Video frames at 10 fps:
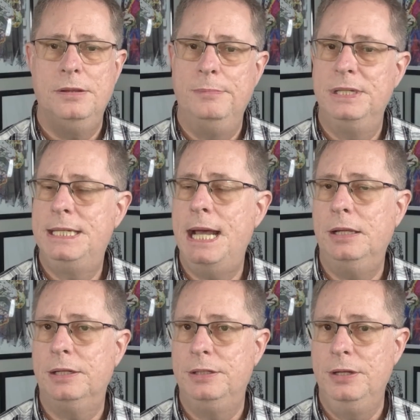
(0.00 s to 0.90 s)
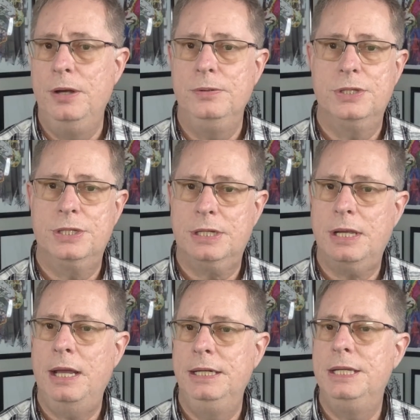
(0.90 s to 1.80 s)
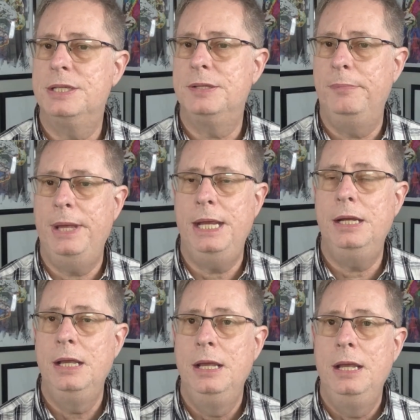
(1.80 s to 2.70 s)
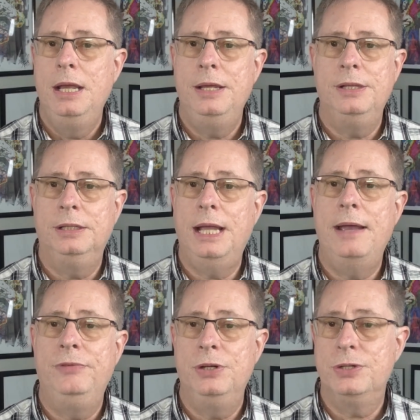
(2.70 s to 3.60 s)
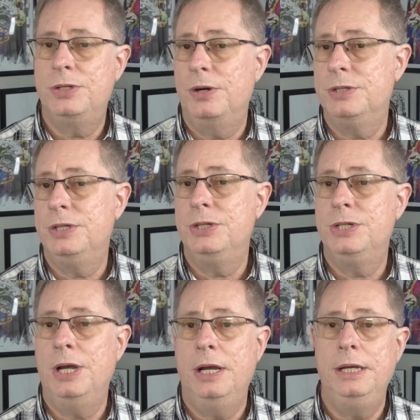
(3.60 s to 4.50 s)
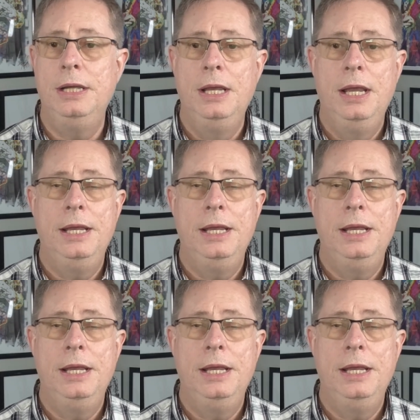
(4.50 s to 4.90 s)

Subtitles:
metallic notes kind of dissipate and the lavender starts to shine.